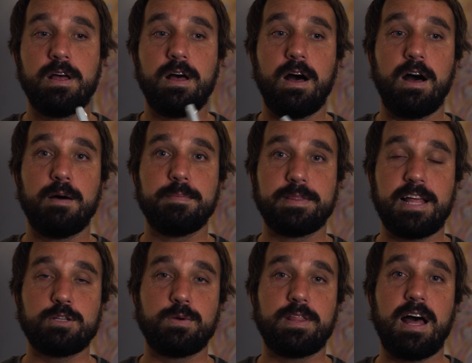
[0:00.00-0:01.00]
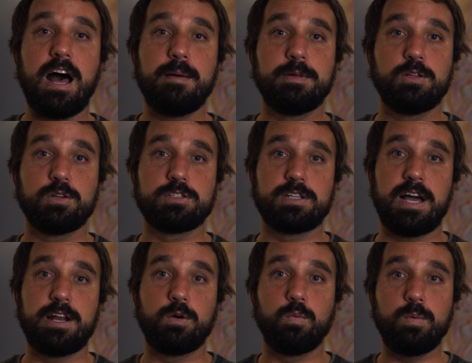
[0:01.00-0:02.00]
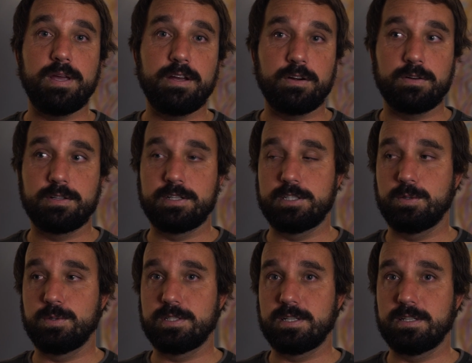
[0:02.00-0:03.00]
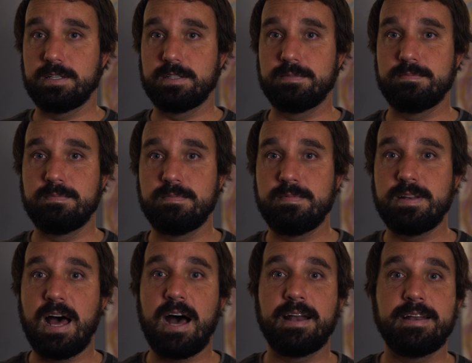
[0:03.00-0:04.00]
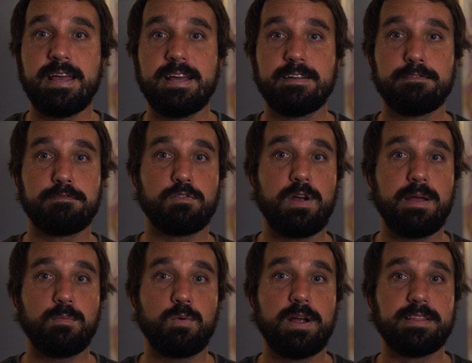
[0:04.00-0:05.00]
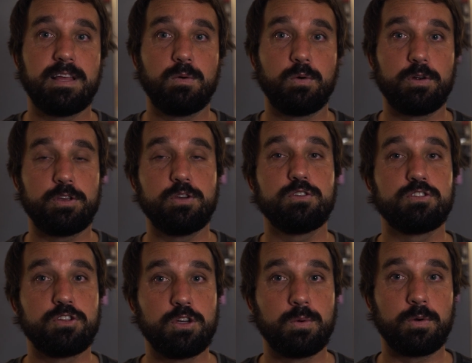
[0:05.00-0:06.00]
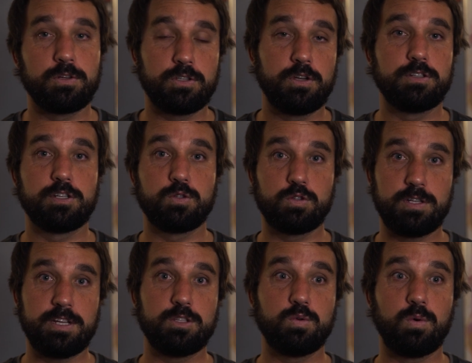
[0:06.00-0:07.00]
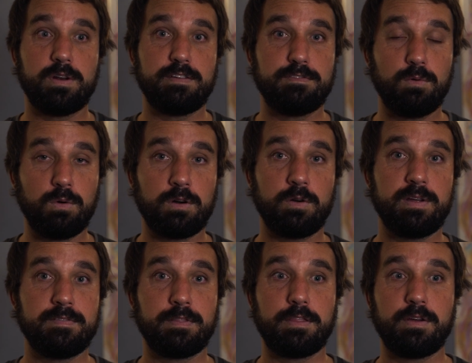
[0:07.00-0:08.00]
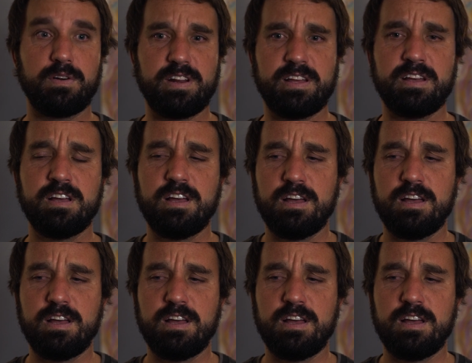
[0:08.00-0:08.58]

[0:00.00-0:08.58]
But that's why The Hobbit looked kind of weird, because it was a non-native frame rate that we're used to. We're so used to seeing 24 or even 30.